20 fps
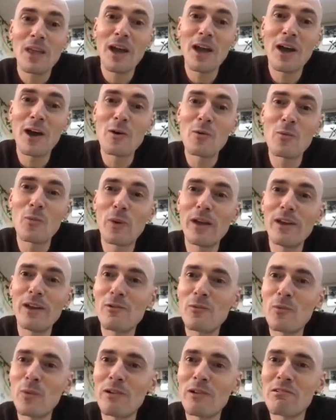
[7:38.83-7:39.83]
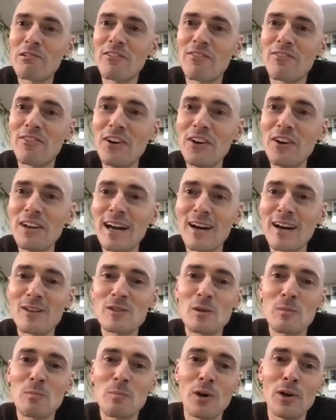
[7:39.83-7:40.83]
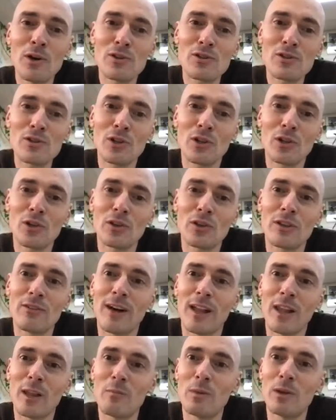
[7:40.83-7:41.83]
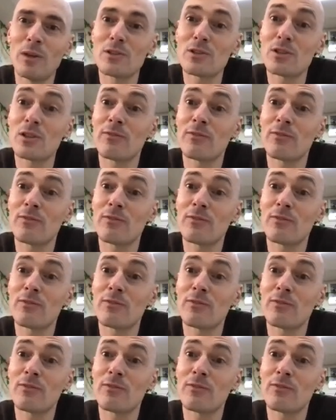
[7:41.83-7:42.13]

We refer now to personal developments.